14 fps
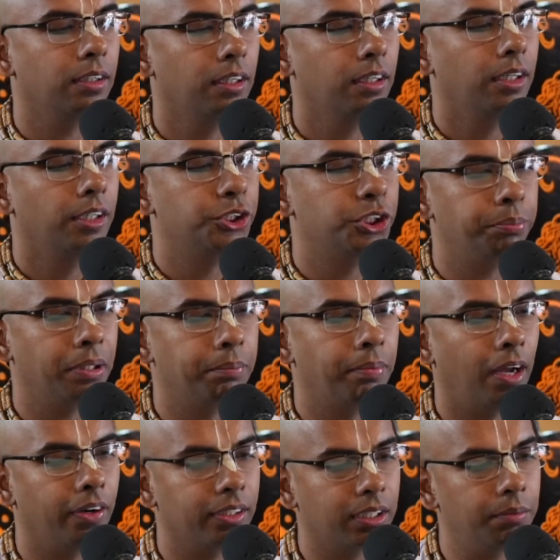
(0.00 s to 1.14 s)
Srimad
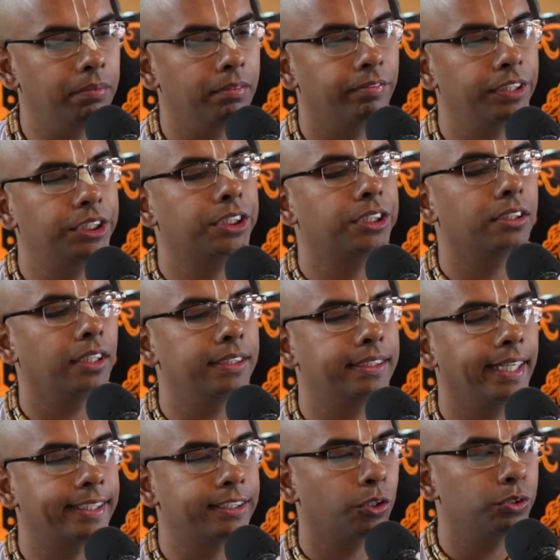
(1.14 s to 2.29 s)
Bhagavatam, which is
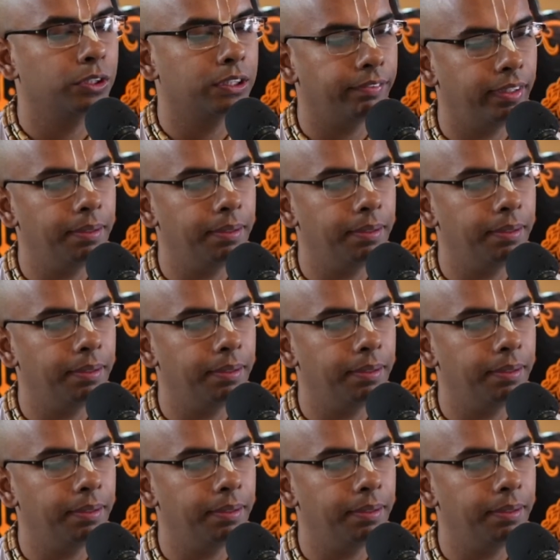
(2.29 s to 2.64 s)
exclusively